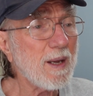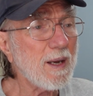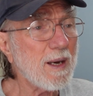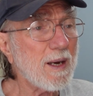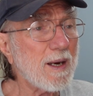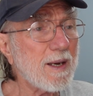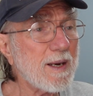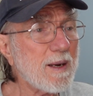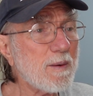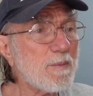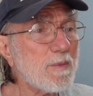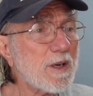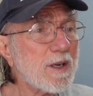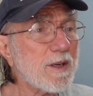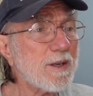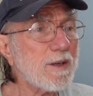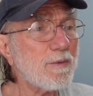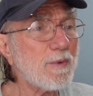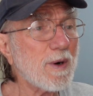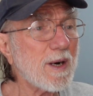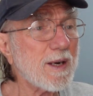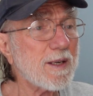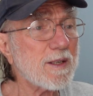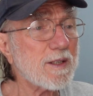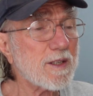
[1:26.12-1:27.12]
And then we're going to
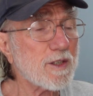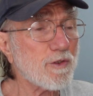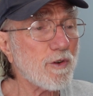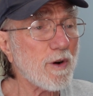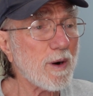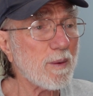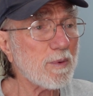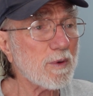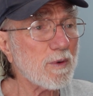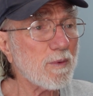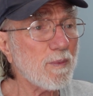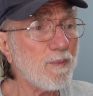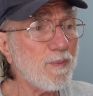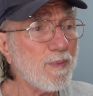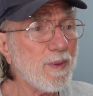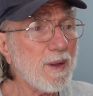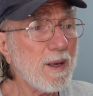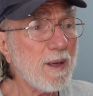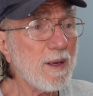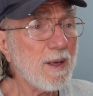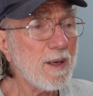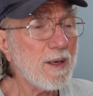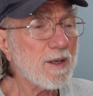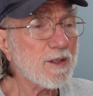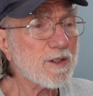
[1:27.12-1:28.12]
run into trouble.
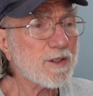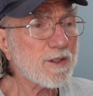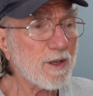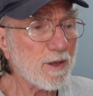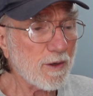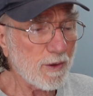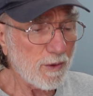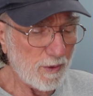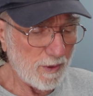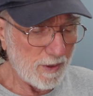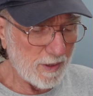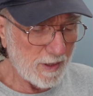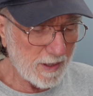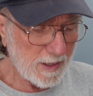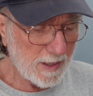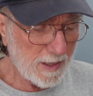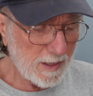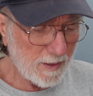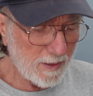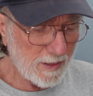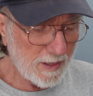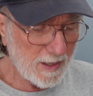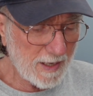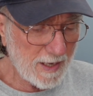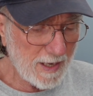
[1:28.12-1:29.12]
So
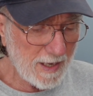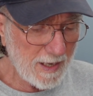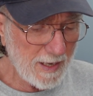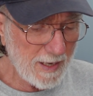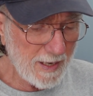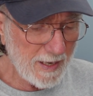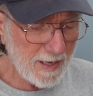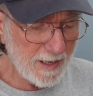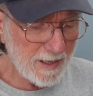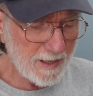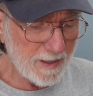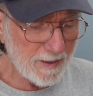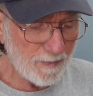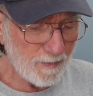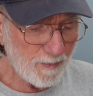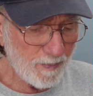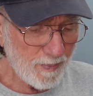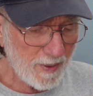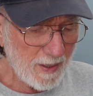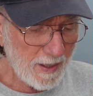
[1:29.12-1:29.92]
the key here